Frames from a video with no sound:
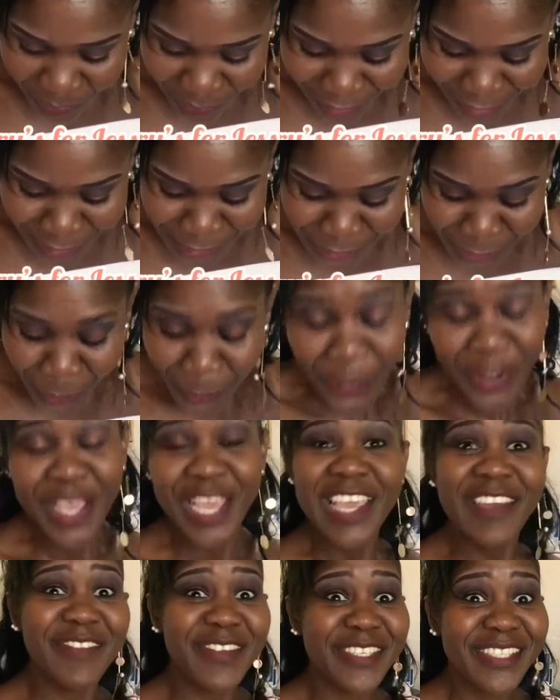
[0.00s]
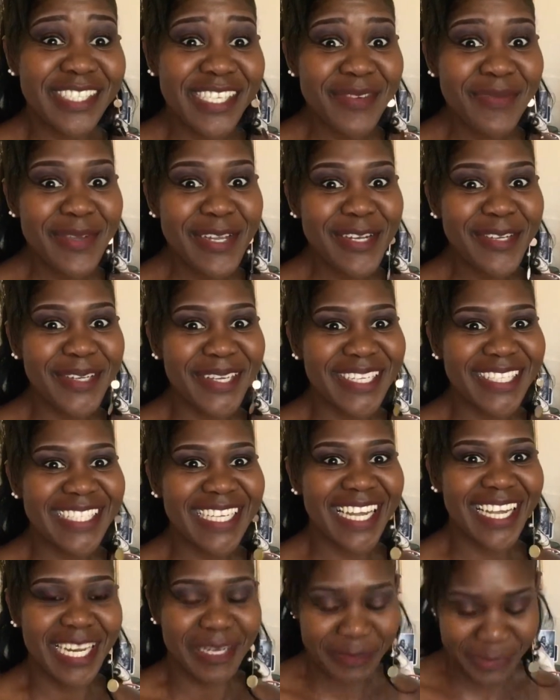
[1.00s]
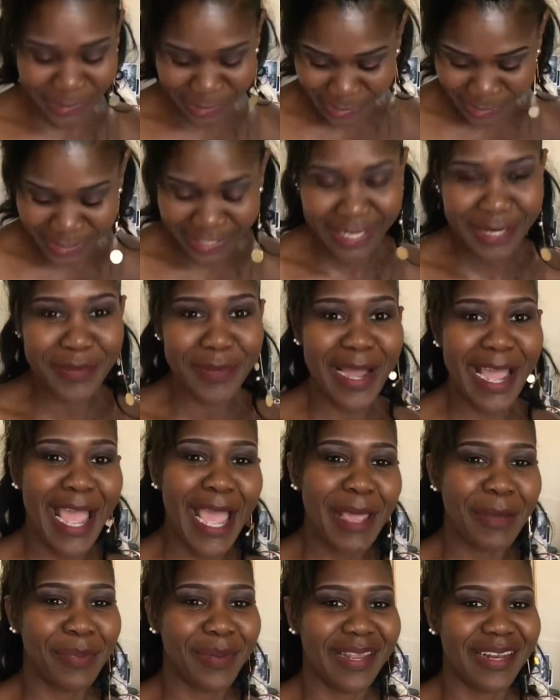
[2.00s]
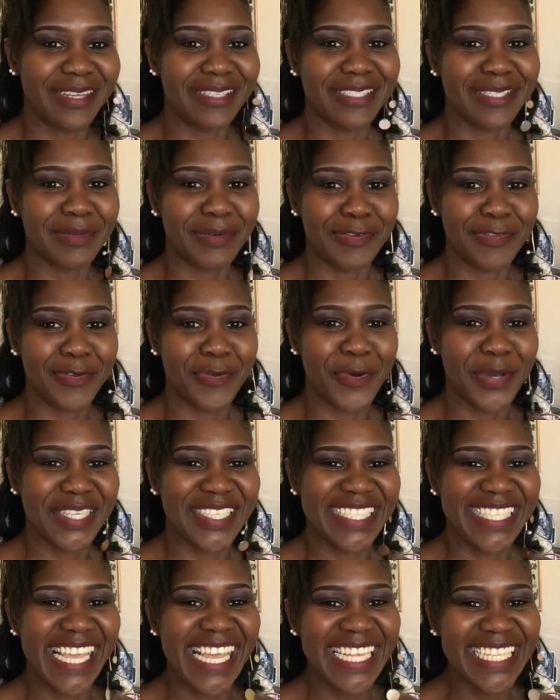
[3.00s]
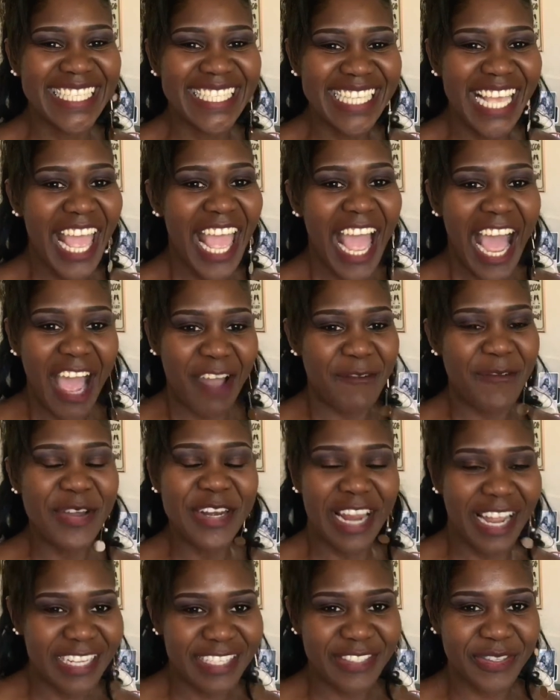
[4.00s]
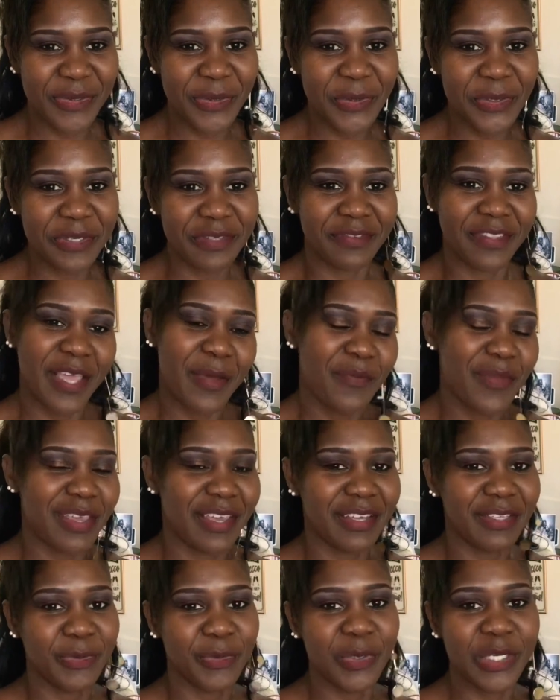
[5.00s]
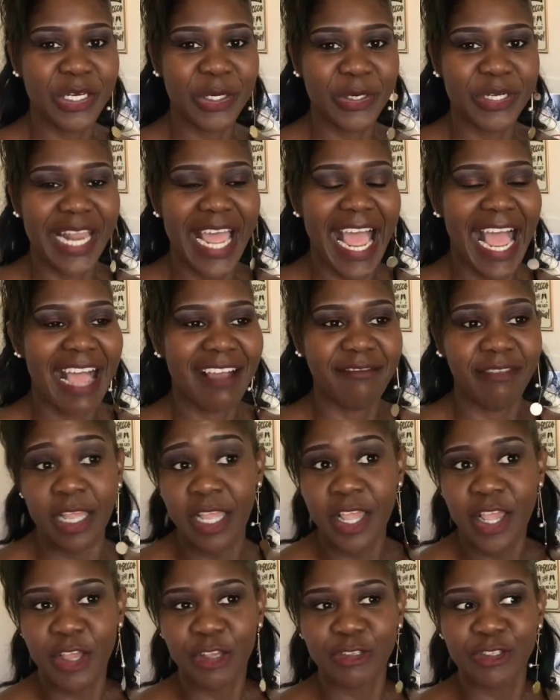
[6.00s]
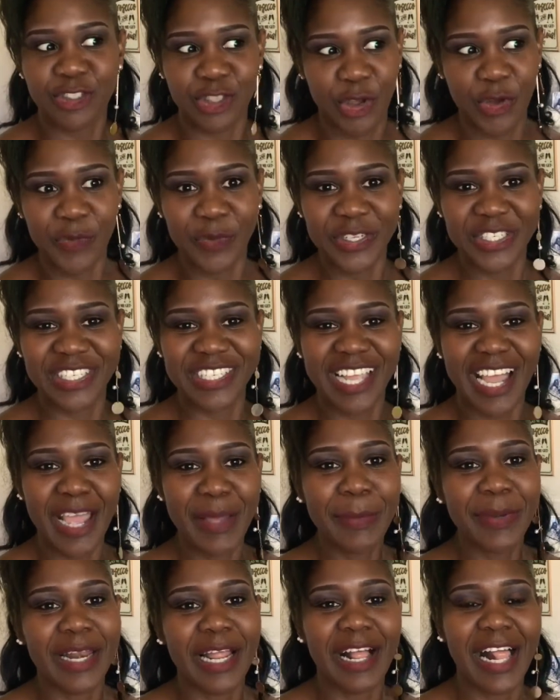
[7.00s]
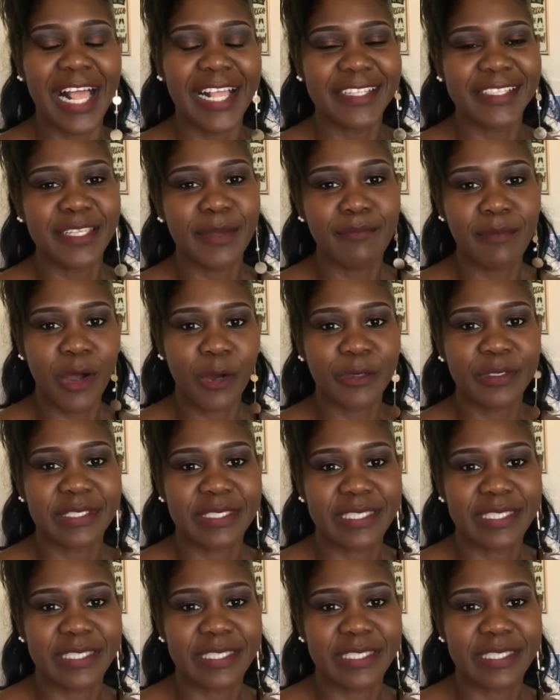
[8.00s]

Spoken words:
So if you see me looking down, I'm just looking at my iPad and some of the questions. I won't answer all of them because we don't have so much time, but I'll answer most